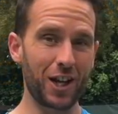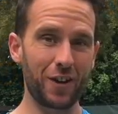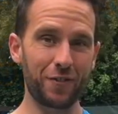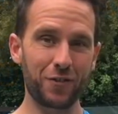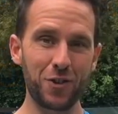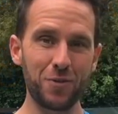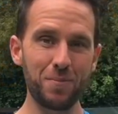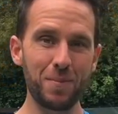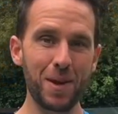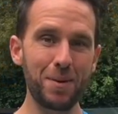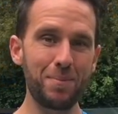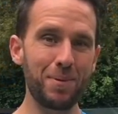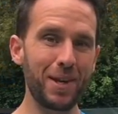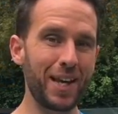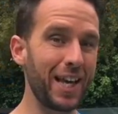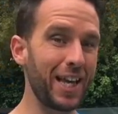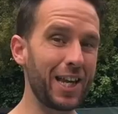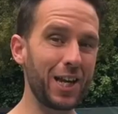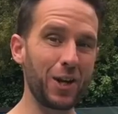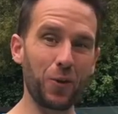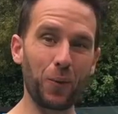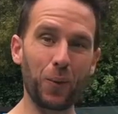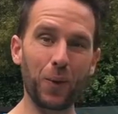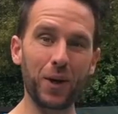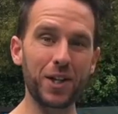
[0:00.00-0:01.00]
off, you may be
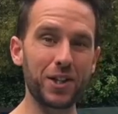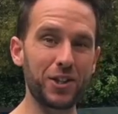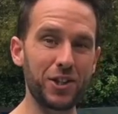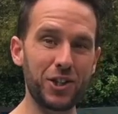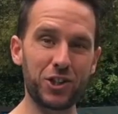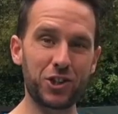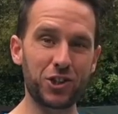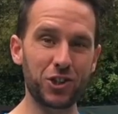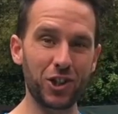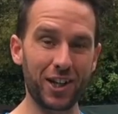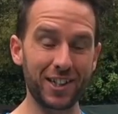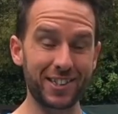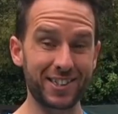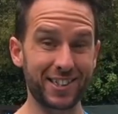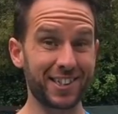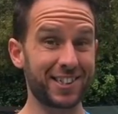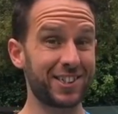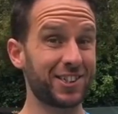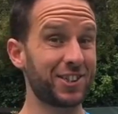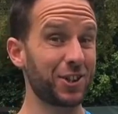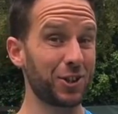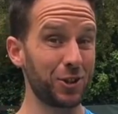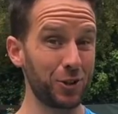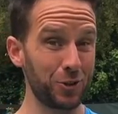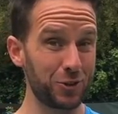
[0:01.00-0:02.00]
hitting one of these shots
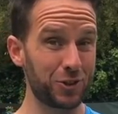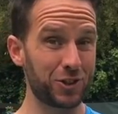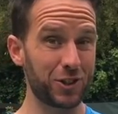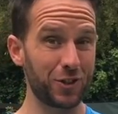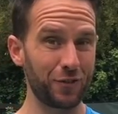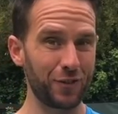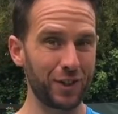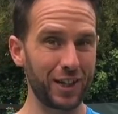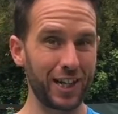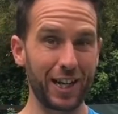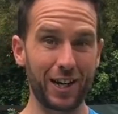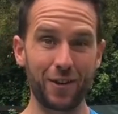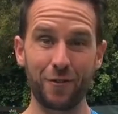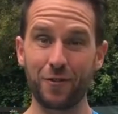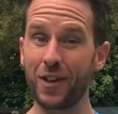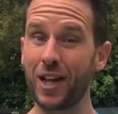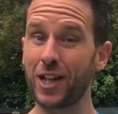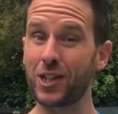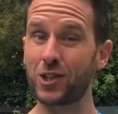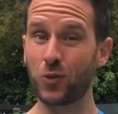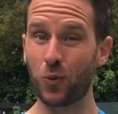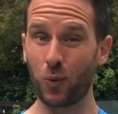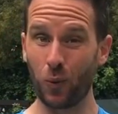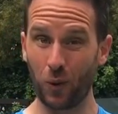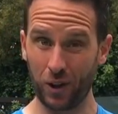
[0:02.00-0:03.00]
exclusively, and if
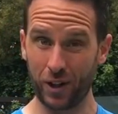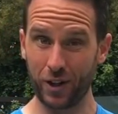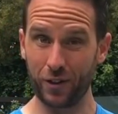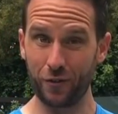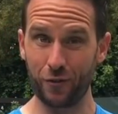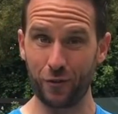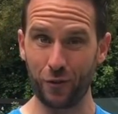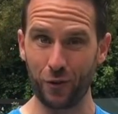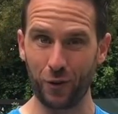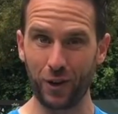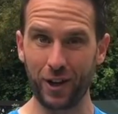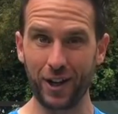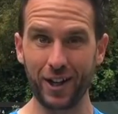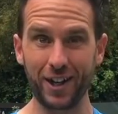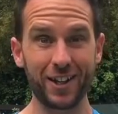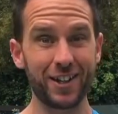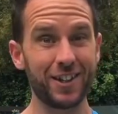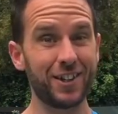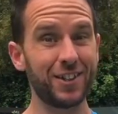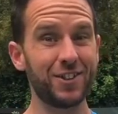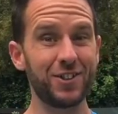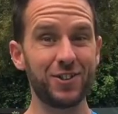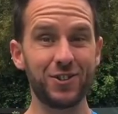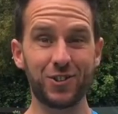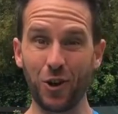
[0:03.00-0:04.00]
that's working for you,
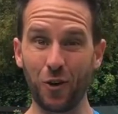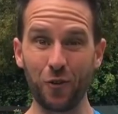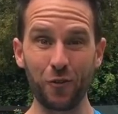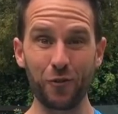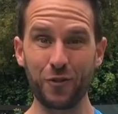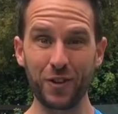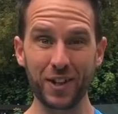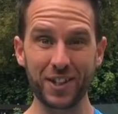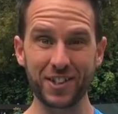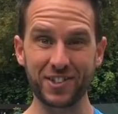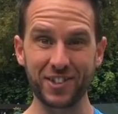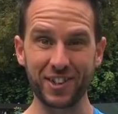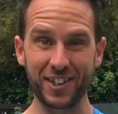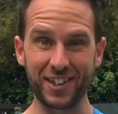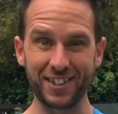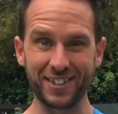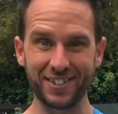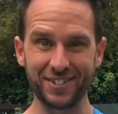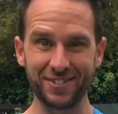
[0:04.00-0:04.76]
don't fix it.